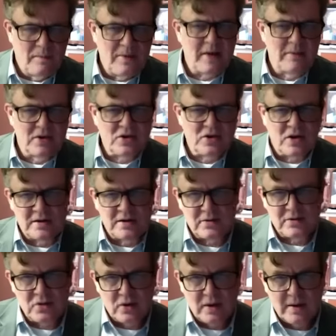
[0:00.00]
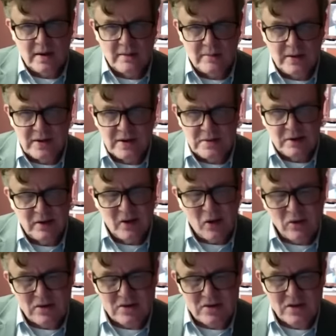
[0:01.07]
big majority of Tory MPs
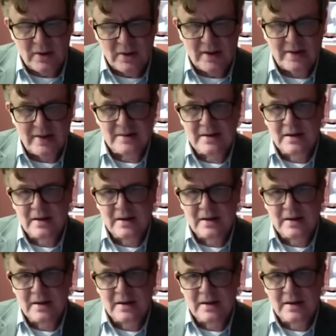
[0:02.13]
belong to it.